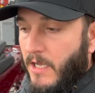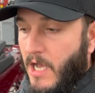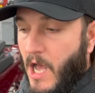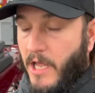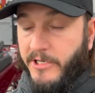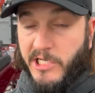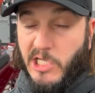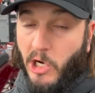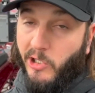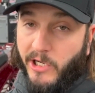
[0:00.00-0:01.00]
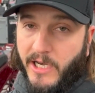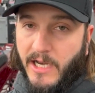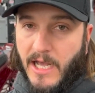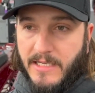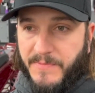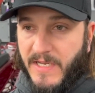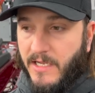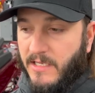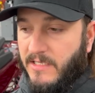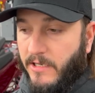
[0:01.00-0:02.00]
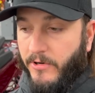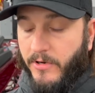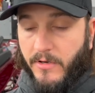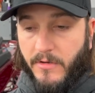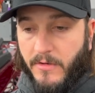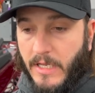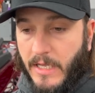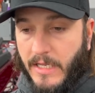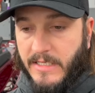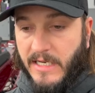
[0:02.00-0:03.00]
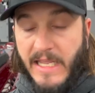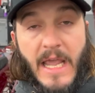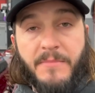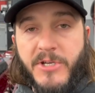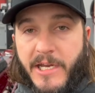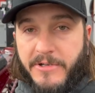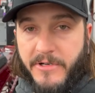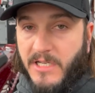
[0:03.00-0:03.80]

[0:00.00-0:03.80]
uh, just start looking, guys, because they're it's a game changer.